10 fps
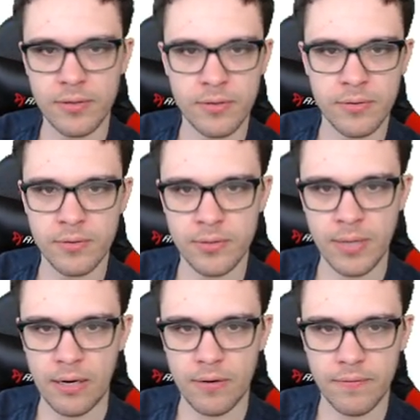to
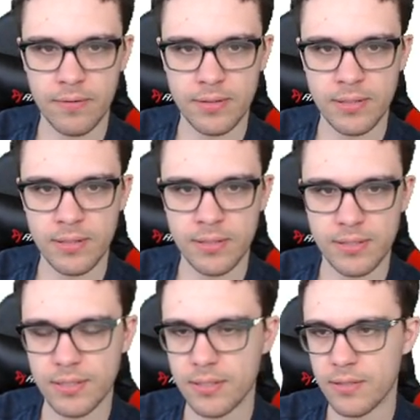Tracker for
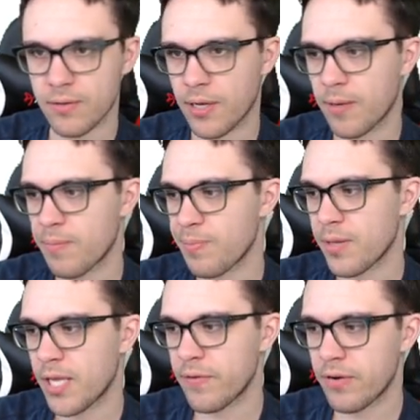instance, okay?
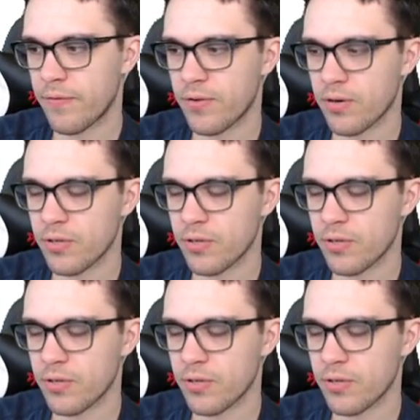Even if you're